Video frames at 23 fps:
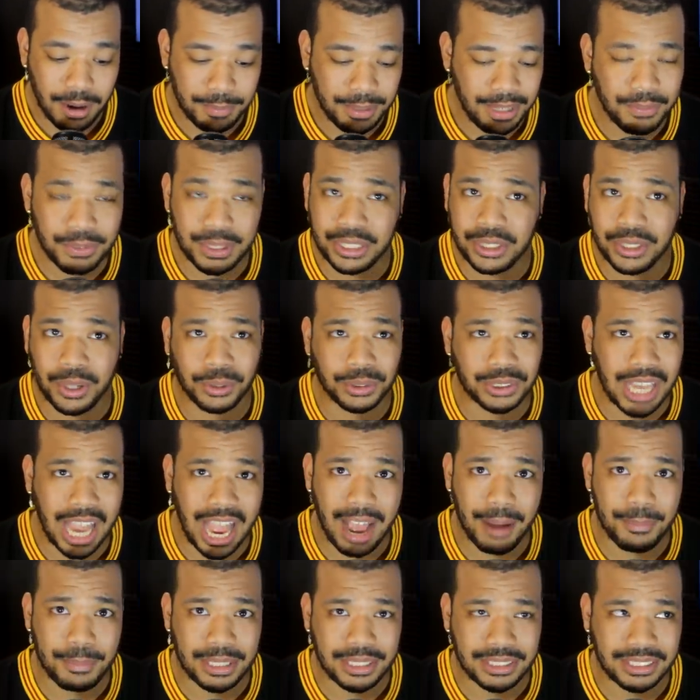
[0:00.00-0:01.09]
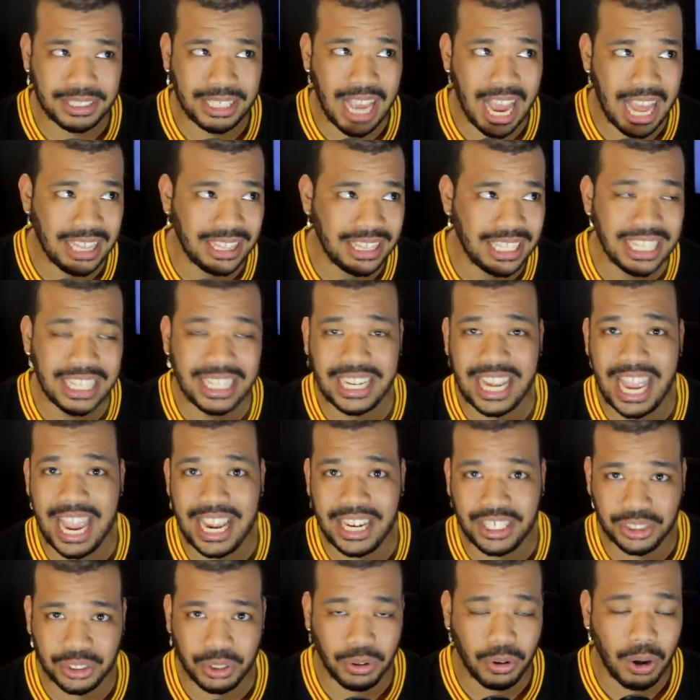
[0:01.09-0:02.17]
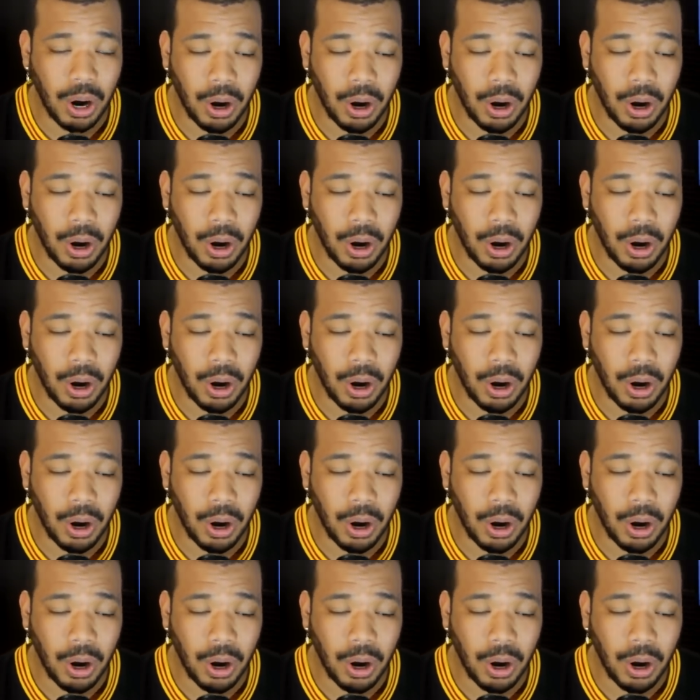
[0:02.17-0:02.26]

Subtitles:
Even Joe Thomas got the occasional